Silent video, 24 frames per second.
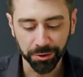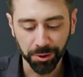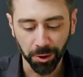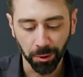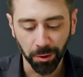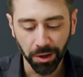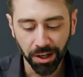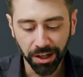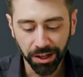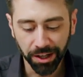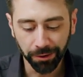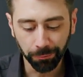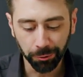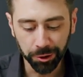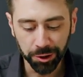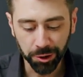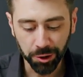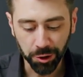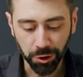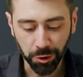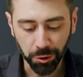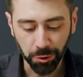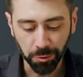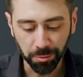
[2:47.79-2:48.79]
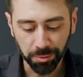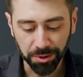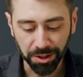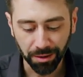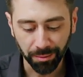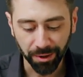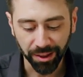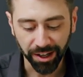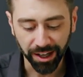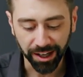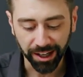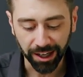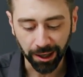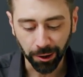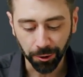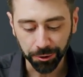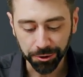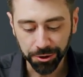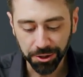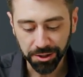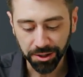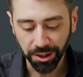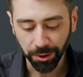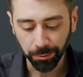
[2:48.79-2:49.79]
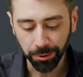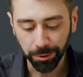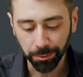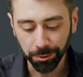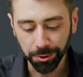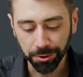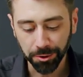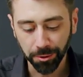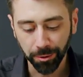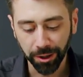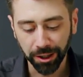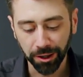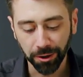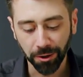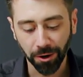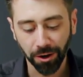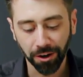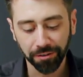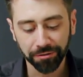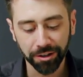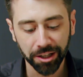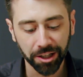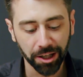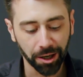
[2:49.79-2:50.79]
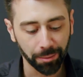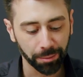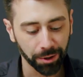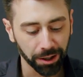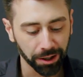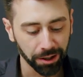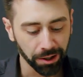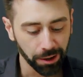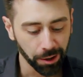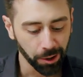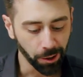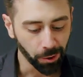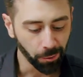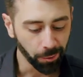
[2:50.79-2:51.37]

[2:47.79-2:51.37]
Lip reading: So if we just scoop some of that out, just like we were doing a coffee cupping,